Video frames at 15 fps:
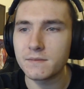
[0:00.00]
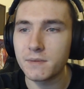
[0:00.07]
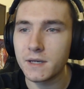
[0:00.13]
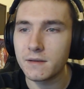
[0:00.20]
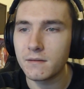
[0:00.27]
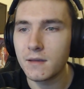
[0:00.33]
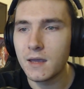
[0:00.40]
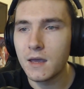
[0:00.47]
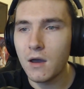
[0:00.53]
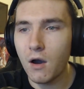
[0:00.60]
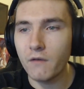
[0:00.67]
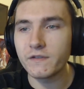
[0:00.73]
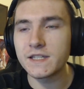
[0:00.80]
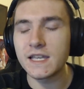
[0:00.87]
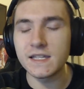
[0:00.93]
But
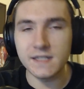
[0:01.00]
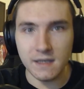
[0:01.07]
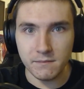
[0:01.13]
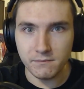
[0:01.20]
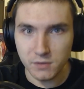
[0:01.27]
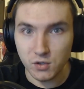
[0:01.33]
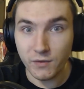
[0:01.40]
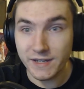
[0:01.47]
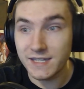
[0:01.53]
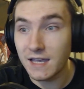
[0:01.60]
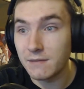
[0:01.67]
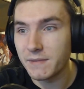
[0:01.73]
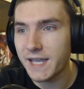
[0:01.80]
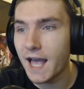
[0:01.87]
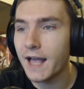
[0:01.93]
obviously, it's a
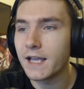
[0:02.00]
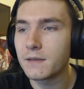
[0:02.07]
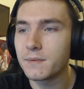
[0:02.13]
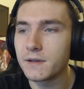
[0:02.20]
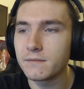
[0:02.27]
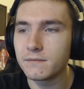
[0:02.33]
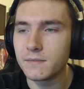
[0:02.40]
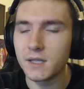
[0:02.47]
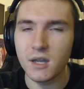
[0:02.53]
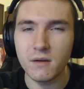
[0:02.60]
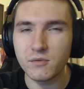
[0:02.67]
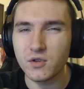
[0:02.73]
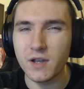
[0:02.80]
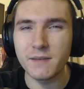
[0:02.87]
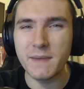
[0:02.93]
storytelling mechanic, but you know, I'm
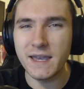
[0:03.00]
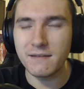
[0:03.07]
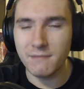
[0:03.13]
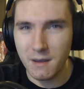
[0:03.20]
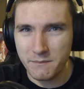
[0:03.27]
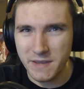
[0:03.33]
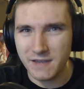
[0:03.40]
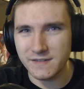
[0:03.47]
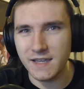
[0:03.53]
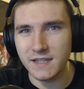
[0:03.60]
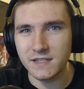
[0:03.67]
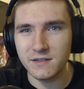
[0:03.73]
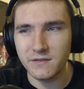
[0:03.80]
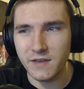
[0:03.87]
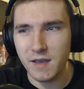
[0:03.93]
trying to make a bit of
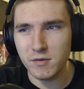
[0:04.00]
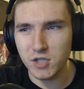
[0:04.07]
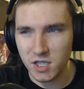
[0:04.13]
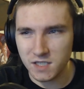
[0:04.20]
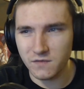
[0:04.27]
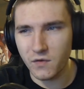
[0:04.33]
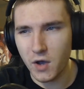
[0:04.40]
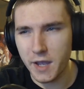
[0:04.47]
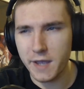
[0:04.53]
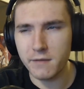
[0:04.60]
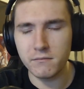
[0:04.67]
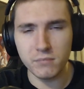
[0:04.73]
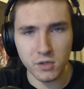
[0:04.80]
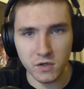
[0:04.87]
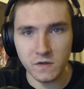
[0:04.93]
sense of it, justify it,
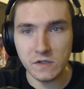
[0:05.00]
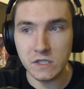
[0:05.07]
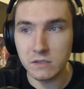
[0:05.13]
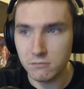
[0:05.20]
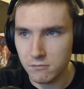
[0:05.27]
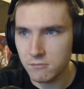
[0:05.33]
because